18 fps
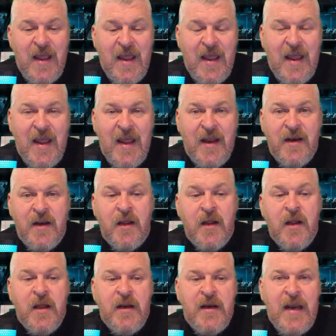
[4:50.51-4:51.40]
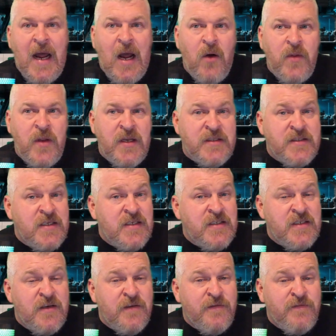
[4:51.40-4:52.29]
And now that it's
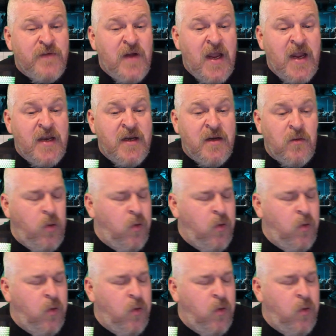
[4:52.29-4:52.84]
easy to find,